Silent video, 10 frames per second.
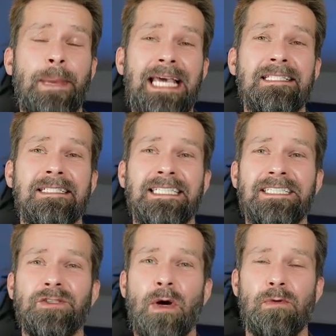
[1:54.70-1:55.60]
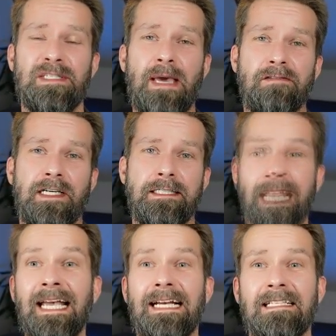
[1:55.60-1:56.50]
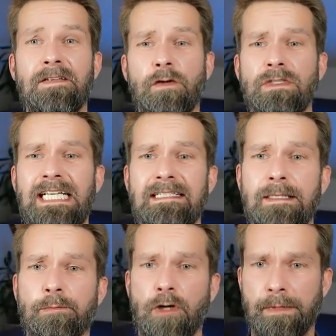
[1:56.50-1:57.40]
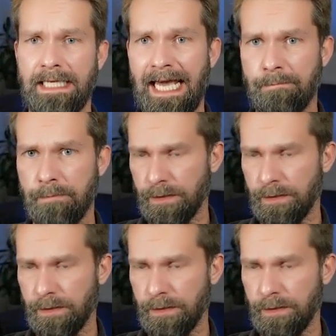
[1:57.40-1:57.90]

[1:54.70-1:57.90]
paste it into our spec file. Let's give our test a proper name.